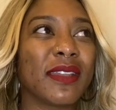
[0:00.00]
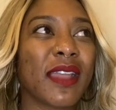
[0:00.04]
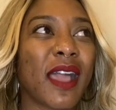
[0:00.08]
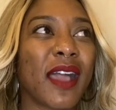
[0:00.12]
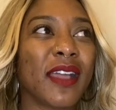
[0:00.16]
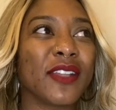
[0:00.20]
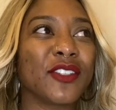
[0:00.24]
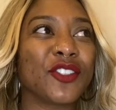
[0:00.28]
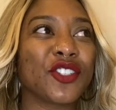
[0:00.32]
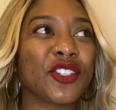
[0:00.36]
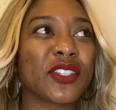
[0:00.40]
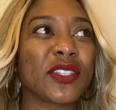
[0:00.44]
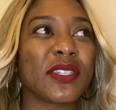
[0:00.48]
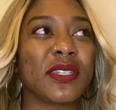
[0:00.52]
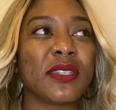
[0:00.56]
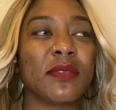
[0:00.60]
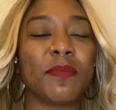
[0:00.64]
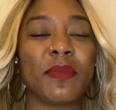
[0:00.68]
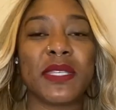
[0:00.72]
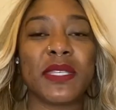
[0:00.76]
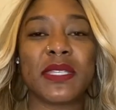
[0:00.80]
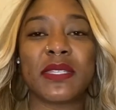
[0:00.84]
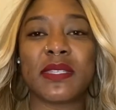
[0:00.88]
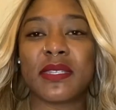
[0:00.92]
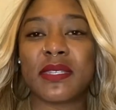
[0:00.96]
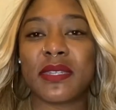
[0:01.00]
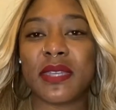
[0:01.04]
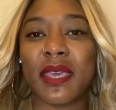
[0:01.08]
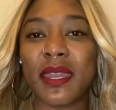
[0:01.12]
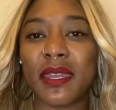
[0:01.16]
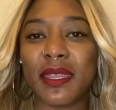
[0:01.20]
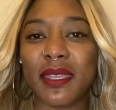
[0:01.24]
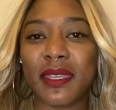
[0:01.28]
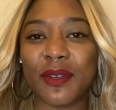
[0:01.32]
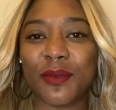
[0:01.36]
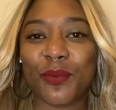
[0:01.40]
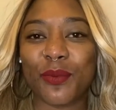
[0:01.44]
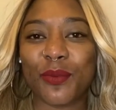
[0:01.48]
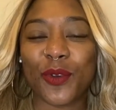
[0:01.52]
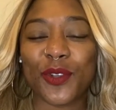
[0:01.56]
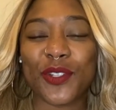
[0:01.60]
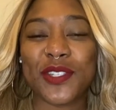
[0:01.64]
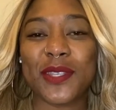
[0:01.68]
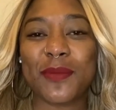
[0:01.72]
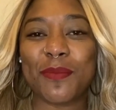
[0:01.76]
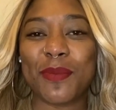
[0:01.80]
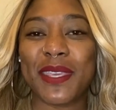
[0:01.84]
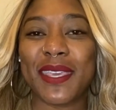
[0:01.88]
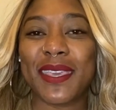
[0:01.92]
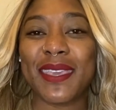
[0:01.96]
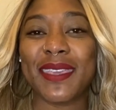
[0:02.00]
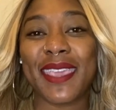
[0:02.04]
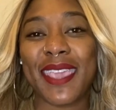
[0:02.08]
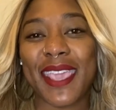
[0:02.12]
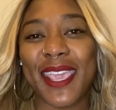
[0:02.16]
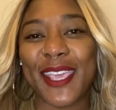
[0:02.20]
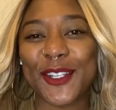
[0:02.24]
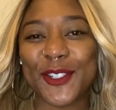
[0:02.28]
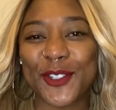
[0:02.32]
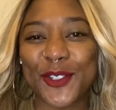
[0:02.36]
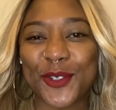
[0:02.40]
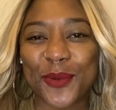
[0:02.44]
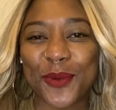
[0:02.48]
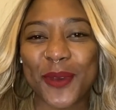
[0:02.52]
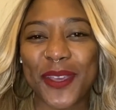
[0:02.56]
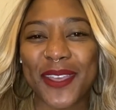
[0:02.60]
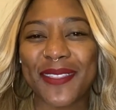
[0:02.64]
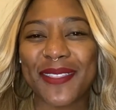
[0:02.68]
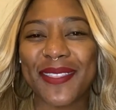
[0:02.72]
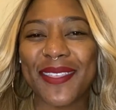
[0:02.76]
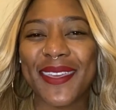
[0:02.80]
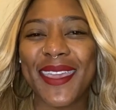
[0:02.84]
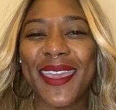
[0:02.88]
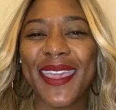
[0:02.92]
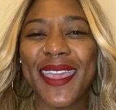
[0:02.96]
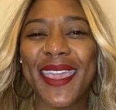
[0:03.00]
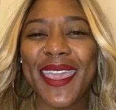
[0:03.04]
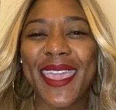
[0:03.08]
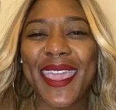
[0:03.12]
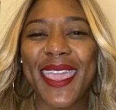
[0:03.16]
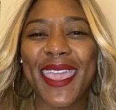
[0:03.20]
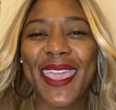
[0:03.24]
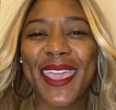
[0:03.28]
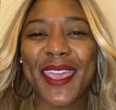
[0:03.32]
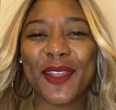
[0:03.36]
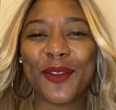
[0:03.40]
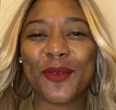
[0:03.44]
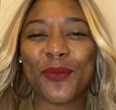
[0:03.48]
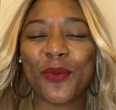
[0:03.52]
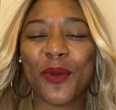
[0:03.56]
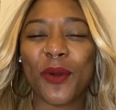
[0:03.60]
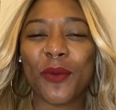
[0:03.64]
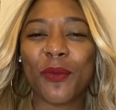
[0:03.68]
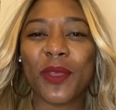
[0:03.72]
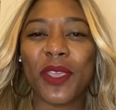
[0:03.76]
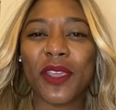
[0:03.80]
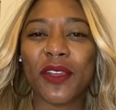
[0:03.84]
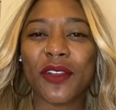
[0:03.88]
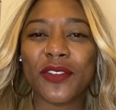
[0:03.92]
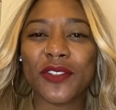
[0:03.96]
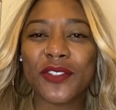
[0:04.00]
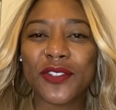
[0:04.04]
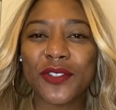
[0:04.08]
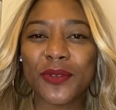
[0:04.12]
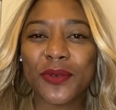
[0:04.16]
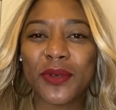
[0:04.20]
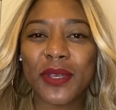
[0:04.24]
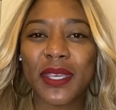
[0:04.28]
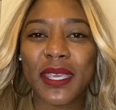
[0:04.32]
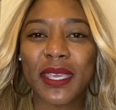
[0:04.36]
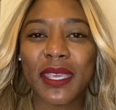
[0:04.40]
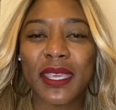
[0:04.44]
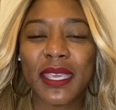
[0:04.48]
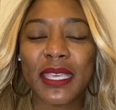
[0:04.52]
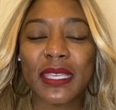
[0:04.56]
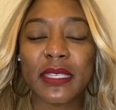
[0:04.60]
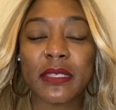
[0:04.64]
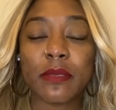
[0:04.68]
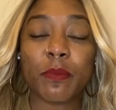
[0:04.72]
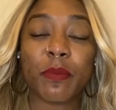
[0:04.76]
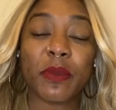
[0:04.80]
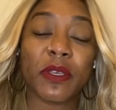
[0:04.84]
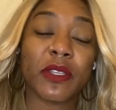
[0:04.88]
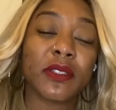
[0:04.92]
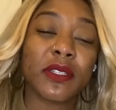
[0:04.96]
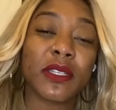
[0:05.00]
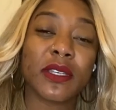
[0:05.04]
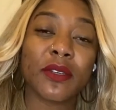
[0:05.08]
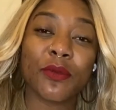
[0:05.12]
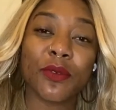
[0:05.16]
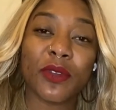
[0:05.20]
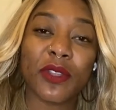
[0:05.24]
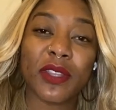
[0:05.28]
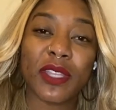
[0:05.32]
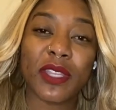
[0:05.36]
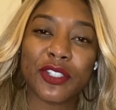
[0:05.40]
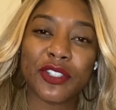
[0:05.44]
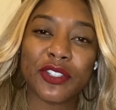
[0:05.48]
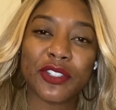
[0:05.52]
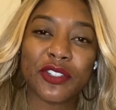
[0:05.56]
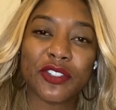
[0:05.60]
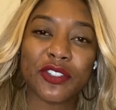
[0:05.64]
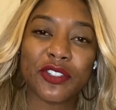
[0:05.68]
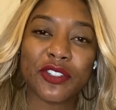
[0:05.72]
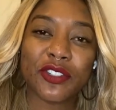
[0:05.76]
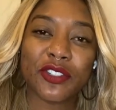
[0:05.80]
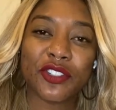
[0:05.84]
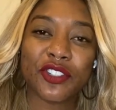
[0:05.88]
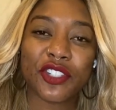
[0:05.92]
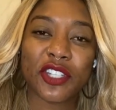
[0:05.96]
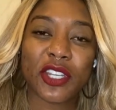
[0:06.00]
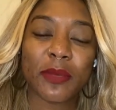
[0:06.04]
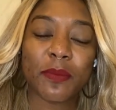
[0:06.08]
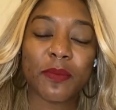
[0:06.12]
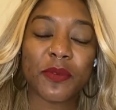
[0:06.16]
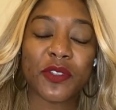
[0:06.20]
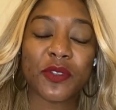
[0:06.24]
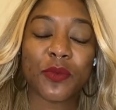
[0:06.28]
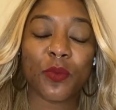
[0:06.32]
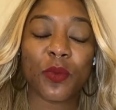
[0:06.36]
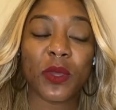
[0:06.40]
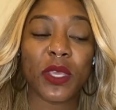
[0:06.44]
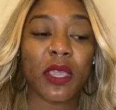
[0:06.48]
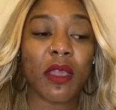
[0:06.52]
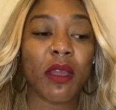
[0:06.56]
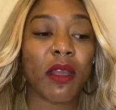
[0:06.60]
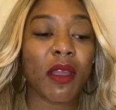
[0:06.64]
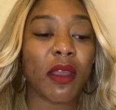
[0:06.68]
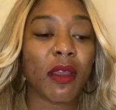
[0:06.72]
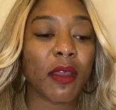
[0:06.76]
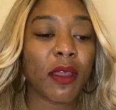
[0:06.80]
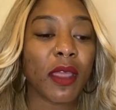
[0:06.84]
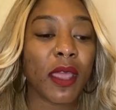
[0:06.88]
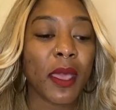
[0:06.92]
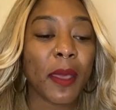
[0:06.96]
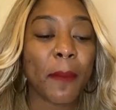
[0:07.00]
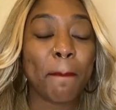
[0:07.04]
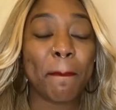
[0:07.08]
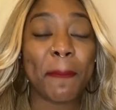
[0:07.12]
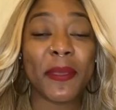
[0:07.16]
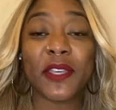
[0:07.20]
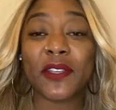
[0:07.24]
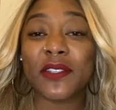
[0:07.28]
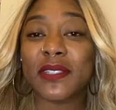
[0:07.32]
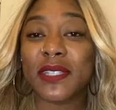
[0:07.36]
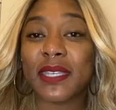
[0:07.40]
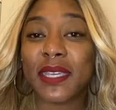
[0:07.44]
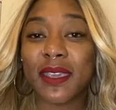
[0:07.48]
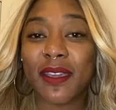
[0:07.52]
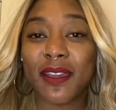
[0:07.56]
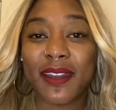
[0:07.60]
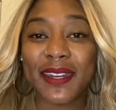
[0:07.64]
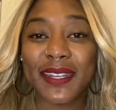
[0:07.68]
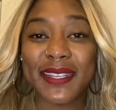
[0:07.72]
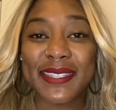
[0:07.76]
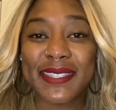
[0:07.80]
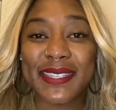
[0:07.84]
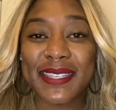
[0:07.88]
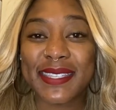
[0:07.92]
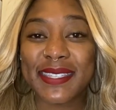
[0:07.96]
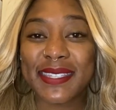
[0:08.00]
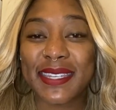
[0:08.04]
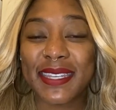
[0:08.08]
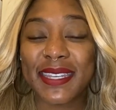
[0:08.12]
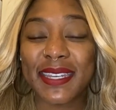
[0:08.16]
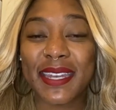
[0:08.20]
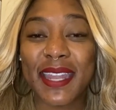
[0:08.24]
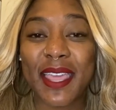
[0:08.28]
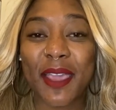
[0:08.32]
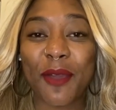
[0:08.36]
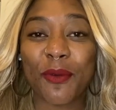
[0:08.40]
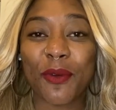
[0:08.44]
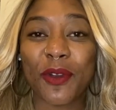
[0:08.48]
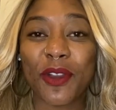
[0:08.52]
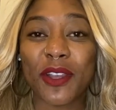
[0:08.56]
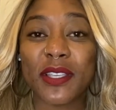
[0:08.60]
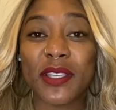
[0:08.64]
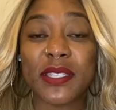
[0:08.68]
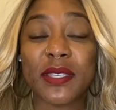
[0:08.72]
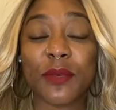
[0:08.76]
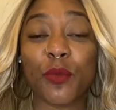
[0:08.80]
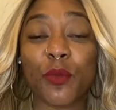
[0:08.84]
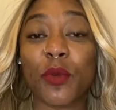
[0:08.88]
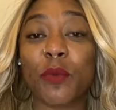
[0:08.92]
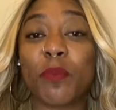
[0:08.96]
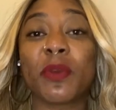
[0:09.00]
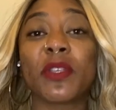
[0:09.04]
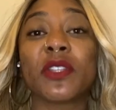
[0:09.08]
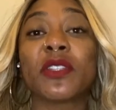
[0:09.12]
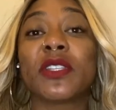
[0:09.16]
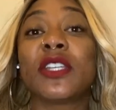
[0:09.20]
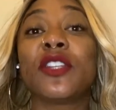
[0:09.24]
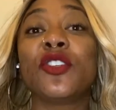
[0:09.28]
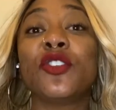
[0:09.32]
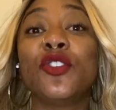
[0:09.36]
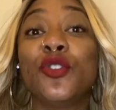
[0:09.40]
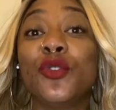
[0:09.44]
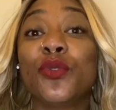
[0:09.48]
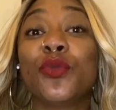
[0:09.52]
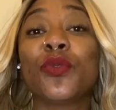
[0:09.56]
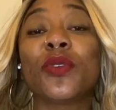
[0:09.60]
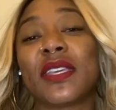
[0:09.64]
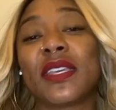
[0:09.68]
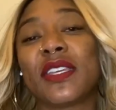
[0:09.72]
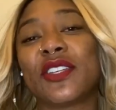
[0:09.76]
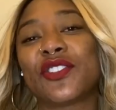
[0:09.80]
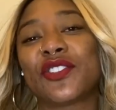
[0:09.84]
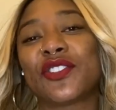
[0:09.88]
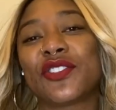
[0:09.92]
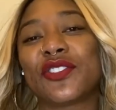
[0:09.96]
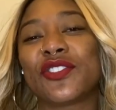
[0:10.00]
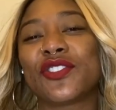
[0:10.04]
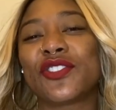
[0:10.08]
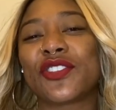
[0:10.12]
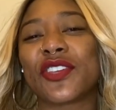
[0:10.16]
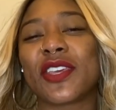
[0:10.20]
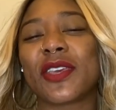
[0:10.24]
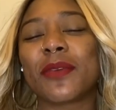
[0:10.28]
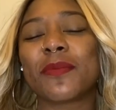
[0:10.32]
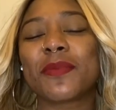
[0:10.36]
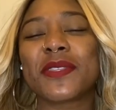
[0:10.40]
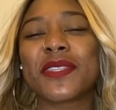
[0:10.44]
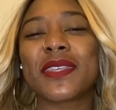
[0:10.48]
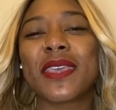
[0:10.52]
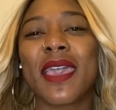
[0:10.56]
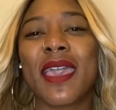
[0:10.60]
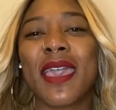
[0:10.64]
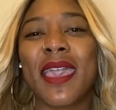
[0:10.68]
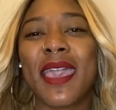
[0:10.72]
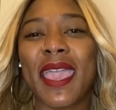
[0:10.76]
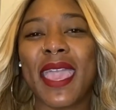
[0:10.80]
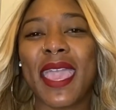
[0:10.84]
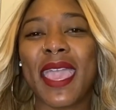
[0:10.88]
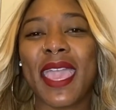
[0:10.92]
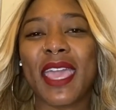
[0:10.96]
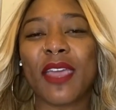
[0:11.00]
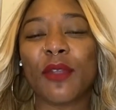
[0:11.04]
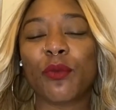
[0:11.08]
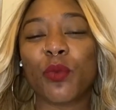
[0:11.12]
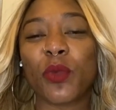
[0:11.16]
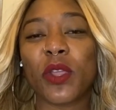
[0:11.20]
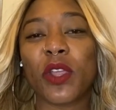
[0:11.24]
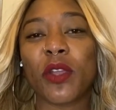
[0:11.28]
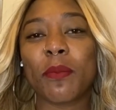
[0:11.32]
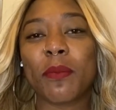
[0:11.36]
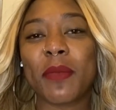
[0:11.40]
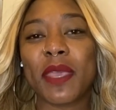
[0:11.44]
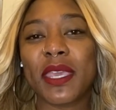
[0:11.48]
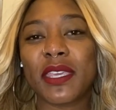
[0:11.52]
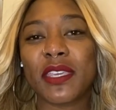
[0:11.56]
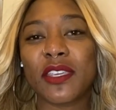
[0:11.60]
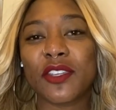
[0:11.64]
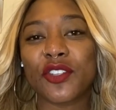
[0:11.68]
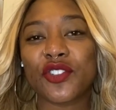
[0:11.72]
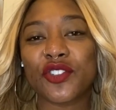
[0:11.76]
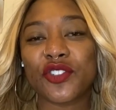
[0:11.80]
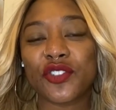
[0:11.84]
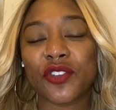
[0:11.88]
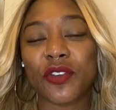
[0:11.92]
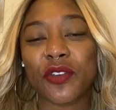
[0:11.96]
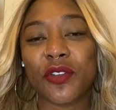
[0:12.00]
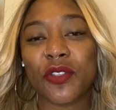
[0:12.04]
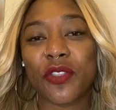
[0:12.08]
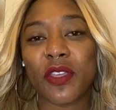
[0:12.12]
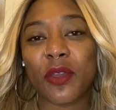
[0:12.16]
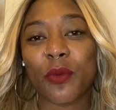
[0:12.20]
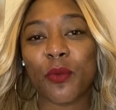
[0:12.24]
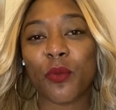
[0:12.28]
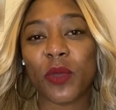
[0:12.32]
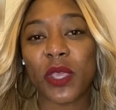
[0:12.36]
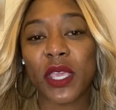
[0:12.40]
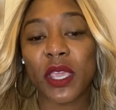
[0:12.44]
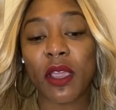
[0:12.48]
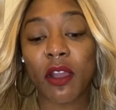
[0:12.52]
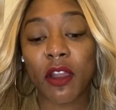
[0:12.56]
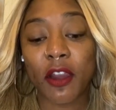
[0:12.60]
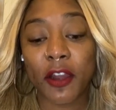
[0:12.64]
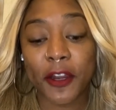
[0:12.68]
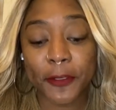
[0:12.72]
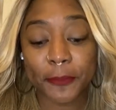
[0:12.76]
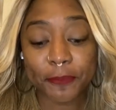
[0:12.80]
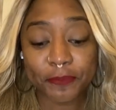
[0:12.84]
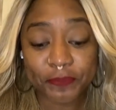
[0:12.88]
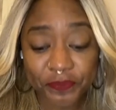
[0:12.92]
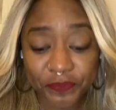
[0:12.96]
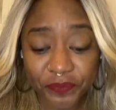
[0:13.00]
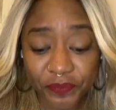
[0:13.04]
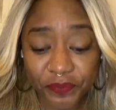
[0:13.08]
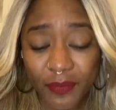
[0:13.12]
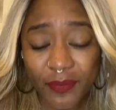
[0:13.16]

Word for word: not just to be studied, we're to be engaged with. And what we are doing is building relationships. We are building on existing networks and we're building new relationships. And we are making sure that we are